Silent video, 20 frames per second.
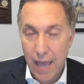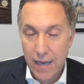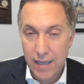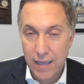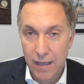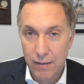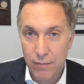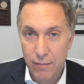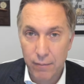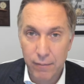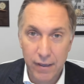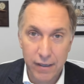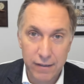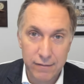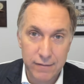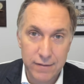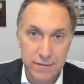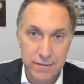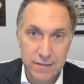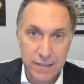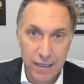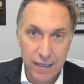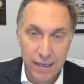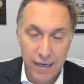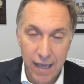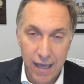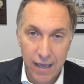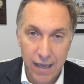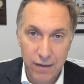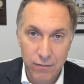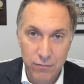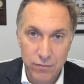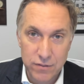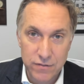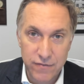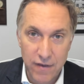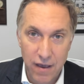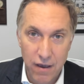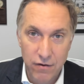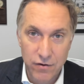him. I mean, his DNA
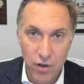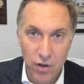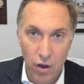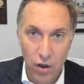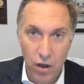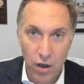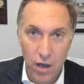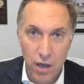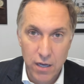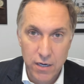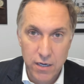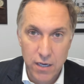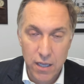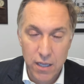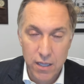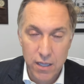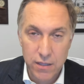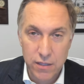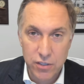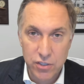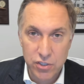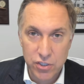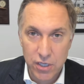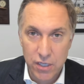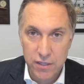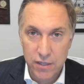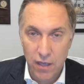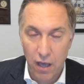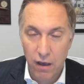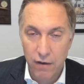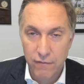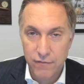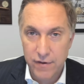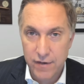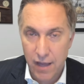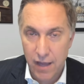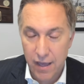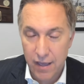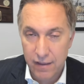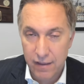was found on the sheath of the
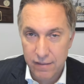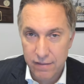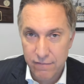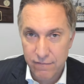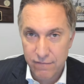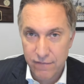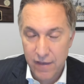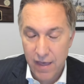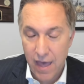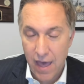knife